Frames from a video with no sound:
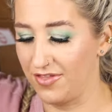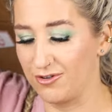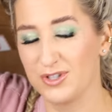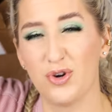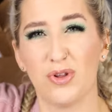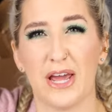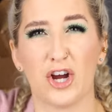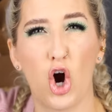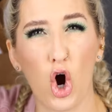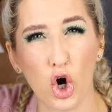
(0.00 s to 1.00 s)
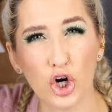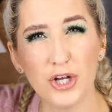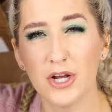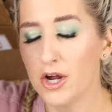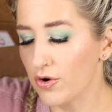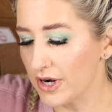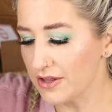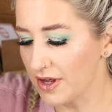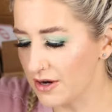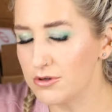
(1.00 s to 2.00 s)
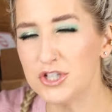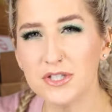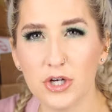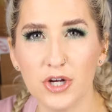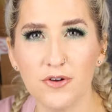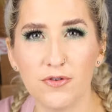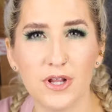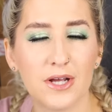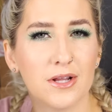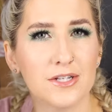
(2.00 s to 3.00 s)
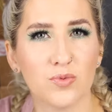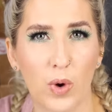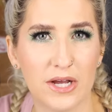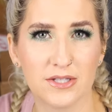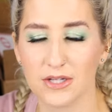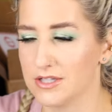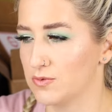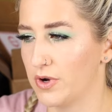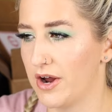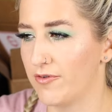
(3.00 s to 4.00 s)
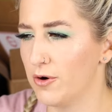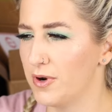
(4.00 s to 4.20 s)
There was no like card or anything, which is good for like less waste, less whatever,